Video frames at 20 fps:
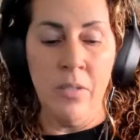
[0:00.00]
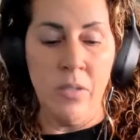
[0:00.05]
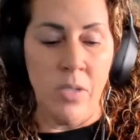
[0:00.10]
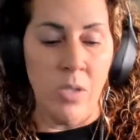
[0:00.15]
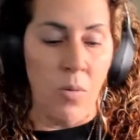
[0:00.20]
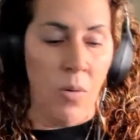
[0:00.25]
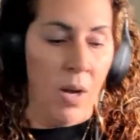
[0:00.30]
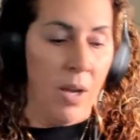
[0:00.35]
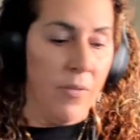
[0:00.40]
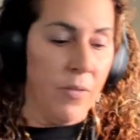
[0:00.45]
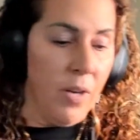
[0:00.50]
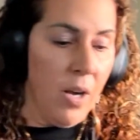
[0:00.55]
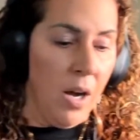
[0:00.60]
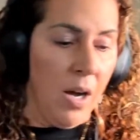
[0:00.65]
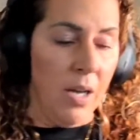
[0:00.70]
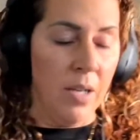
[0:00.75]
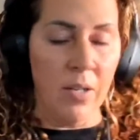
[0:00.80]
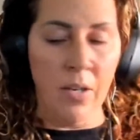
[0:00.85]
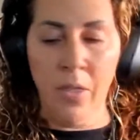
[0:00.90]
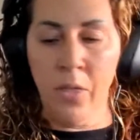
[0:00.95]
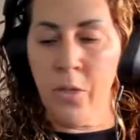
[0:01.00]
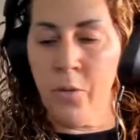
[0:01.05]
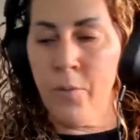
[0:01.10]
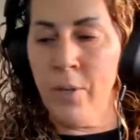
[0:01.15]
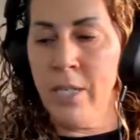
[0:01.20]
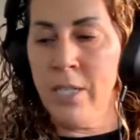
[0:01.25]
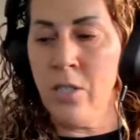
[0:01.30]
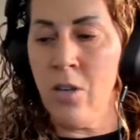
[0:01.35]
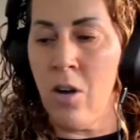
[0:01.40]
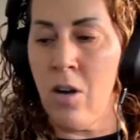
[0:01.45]
So I've got
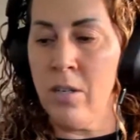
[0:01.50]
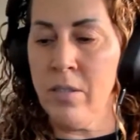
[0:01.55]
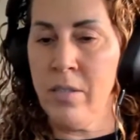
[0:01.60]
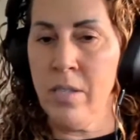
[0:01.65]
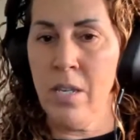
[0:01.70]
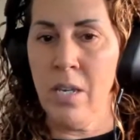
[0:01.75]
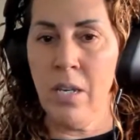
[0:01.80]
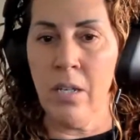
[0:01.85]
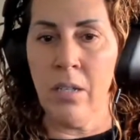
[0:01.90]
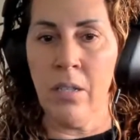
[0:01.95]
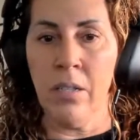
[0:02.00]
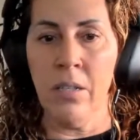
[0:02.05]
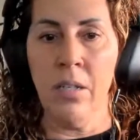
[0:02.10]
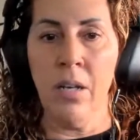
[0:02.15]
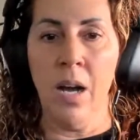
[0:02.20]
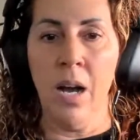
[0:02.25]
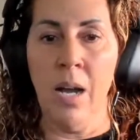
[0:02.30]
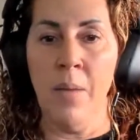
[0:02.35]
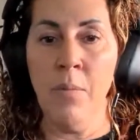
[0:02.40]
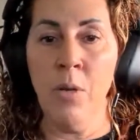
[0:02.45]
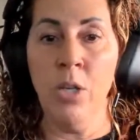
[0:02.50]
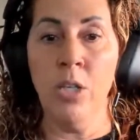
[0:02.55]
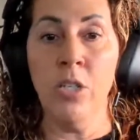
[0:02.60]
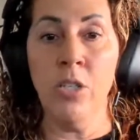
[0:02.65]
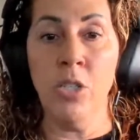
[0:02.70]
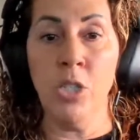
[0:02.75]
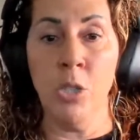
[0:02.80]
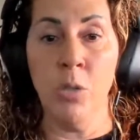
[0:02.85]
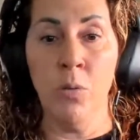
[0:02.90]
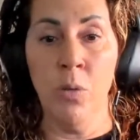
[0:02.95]
3 dogs here. I'm going
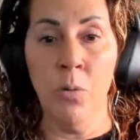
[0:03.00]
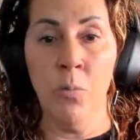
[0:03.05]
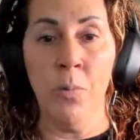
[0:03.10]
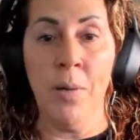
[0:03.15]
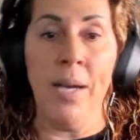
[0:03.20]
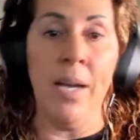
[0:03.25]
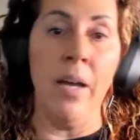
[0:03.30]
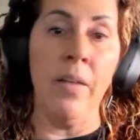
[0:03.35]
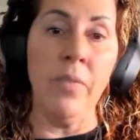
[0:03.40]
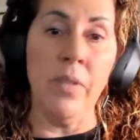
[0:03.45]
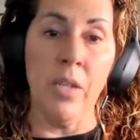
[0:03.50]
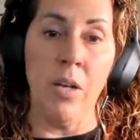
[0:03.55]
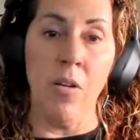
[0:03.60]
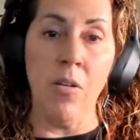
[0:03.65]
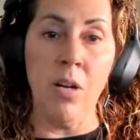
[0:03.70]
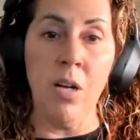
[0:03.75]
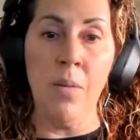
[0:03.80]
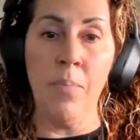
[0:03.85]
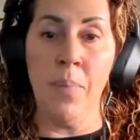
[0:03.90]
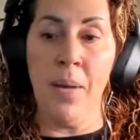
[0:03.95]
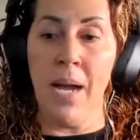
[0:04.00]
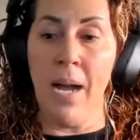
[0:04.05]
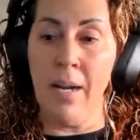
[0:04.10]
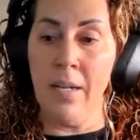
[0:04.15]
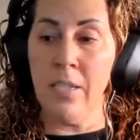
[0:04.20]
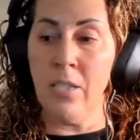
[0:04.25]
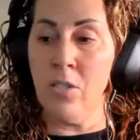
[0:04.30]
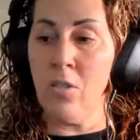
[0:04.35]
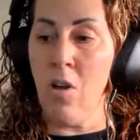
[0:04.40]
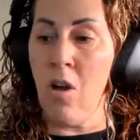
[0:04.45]
to do a round, then I'll come
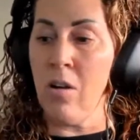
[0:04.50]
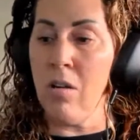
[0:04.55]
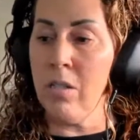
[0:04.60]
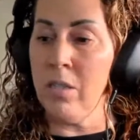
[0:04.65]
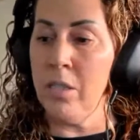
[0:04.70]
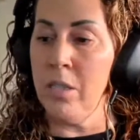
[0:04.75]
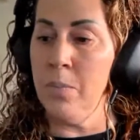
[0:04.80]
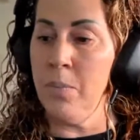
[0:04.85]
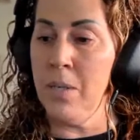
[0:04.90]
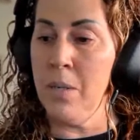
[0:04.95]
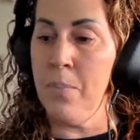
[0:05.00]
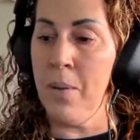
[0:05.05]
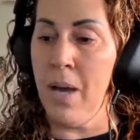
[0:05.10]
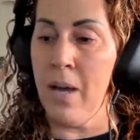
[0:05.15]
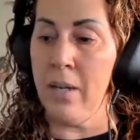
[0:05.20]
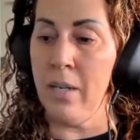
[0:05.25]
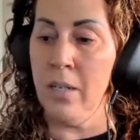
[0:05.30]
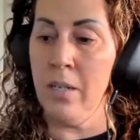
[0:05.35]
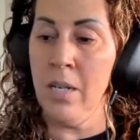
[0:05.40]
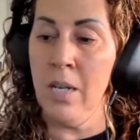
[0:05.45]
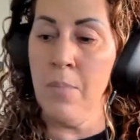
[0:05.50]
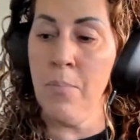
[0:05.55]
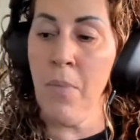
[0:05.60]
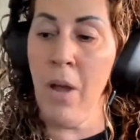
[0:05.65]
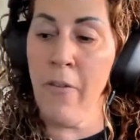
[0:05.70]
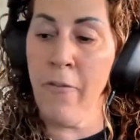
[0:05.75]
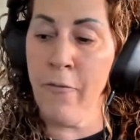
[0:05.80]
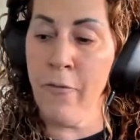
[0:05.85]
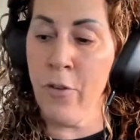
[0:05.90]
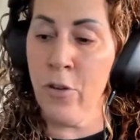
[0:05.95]
back and talk a little bit about it.
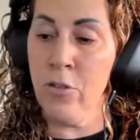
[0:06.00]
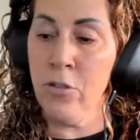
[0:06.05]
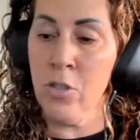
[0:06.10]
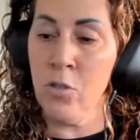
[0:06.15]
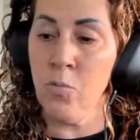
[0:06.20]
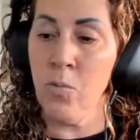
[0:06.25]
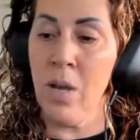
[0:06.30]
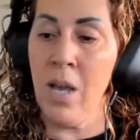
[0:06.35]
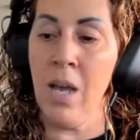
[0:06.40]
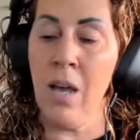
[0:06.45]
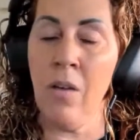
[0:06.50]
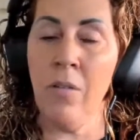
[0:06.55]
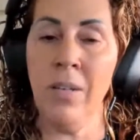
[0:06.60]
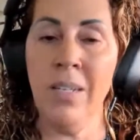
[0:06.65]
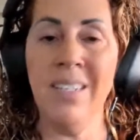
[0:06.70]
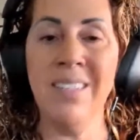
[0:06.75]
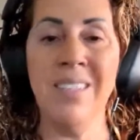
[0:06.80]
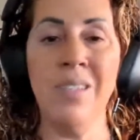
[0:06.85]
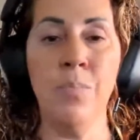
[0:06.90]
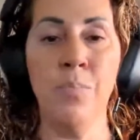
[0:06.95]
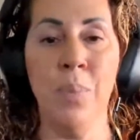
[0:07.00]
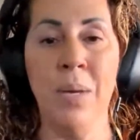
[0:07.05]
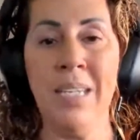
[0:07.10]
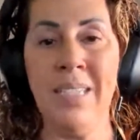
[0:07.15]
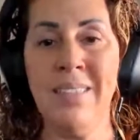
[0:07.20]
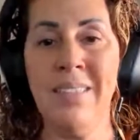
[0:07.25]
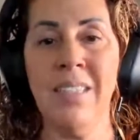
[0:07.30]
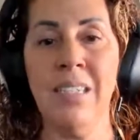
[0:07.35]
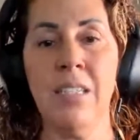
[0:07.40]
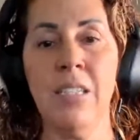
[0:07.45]
My first round is
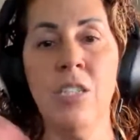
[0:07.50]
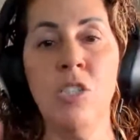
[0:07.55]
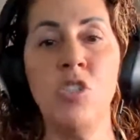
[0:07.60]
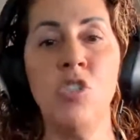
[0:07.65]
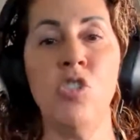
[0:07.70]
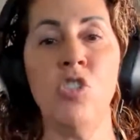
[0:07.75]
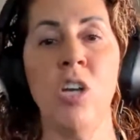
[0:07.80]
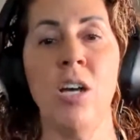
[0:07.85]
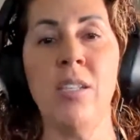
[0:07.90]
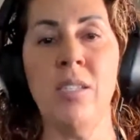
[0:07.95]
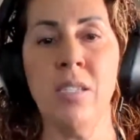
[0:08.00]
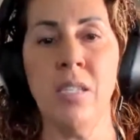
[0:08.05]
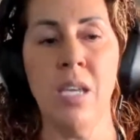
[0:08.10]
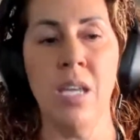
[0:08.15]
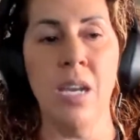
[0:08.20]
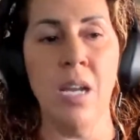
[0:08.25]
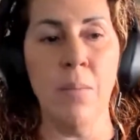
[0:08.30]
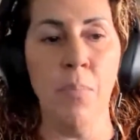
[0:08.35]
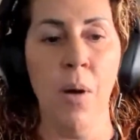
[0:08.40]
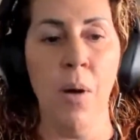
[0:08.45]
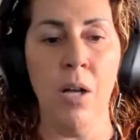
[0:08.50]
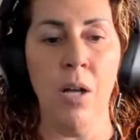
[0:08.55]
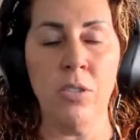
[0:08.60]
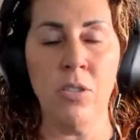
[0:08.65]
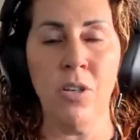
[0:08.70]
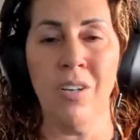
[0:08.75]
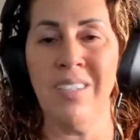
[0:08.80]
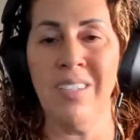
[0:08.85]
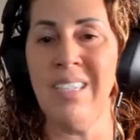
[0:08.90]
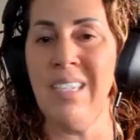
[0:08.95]
basically just getting paw
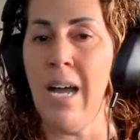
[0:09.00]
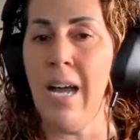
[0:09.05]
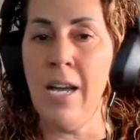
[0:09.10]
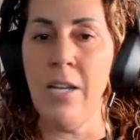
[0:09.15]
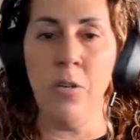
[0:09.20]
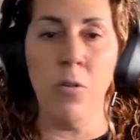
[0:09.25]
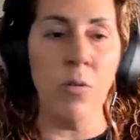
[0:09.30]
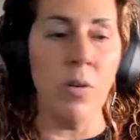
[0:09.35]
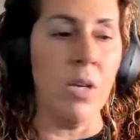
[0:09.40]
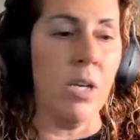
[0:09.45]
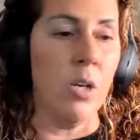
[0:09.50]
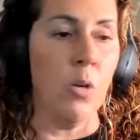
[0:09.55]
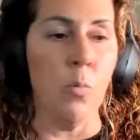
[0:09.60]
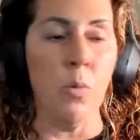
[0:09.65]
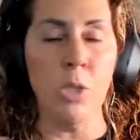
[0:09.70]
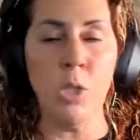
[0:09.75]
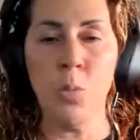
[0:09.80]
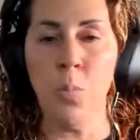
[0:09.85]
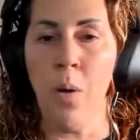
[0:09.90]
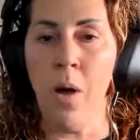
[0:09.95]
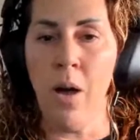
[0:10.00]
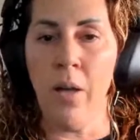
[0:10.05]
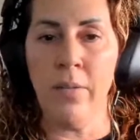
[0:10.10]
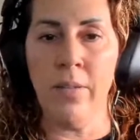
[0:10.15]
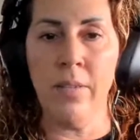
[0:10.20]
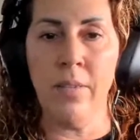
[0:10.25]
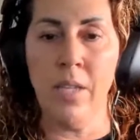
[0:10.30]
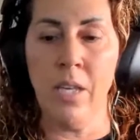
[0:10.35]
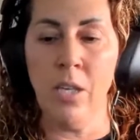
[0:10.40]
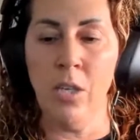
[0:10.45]
target. I don't care which paw
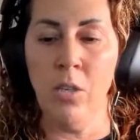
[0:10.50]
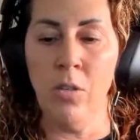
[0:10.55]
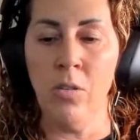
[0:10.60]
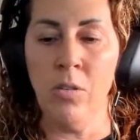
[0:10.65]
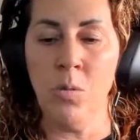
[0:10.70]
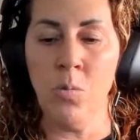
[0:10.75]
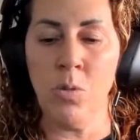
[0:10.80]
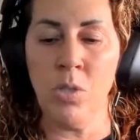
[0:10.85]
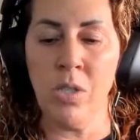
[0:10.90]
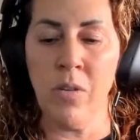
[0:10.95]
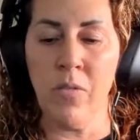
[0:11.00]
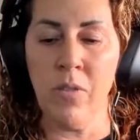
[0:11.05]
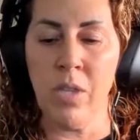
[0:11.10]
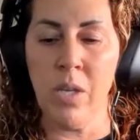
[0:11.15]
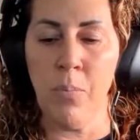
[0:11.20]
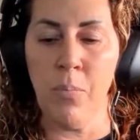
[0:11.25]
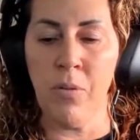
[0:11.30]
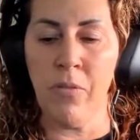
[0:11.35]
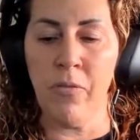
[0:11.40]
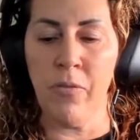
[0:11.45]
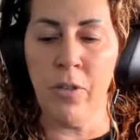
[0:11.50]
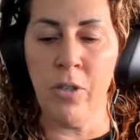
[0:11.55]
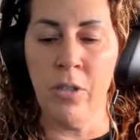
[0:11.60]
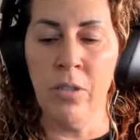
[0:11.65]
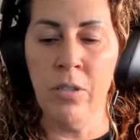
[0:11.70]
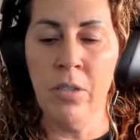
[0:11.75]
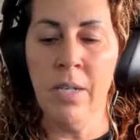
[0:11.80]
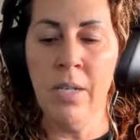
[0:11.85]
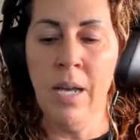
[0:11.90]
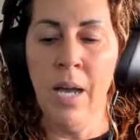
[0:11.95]
that they use, whichever they
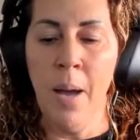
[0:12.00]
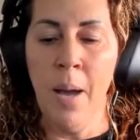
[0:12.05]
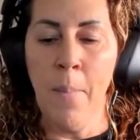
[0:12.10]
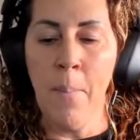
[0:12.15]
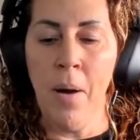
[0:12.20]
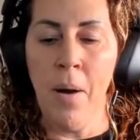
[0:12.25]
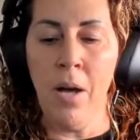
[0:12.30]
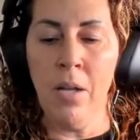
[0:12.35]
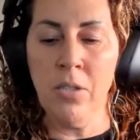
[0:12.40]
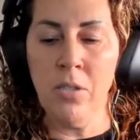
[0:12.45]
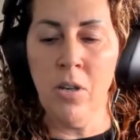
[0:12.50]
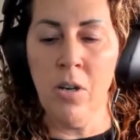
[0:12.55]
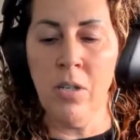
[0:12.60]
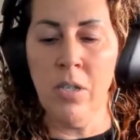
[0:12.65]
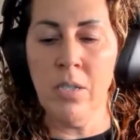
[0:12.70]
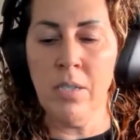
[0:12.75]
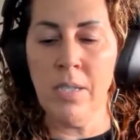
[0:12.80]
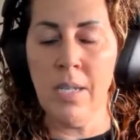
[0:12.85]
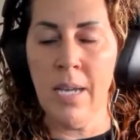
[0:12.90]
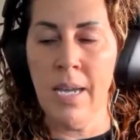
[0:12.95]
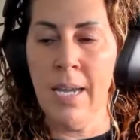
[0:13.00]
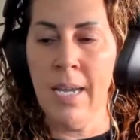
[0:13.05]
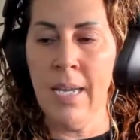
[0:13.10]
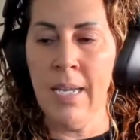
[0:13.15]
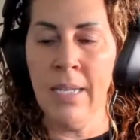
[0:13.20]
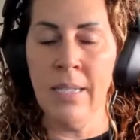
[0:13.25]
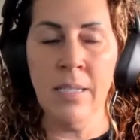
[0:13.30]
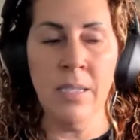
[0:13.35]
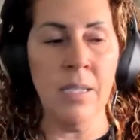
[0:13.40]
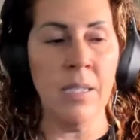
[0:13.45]
prefer. Paw target to
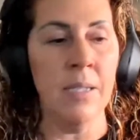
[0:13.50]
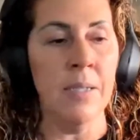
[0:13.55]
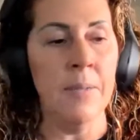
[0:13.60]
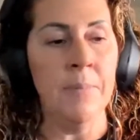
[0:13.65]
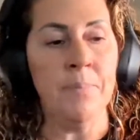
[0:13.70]
hand.